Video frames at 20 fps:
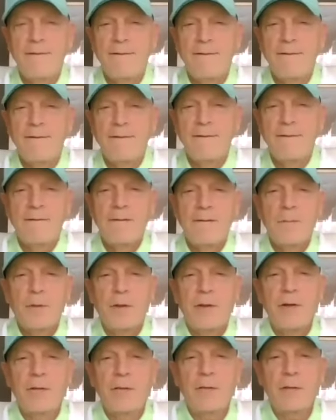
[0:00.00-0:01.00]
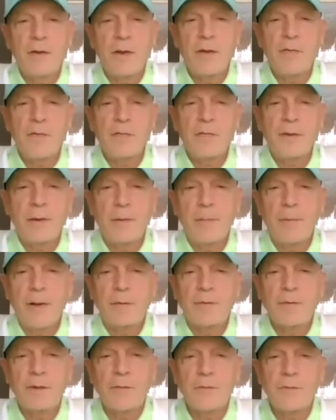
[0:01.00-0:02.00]
So well, you know the other thing
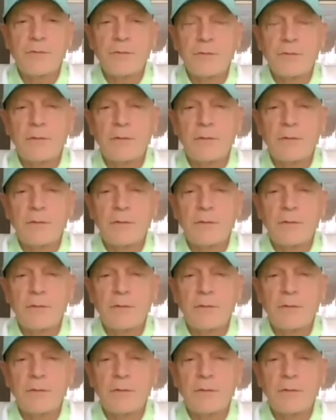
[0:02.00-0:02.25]
about those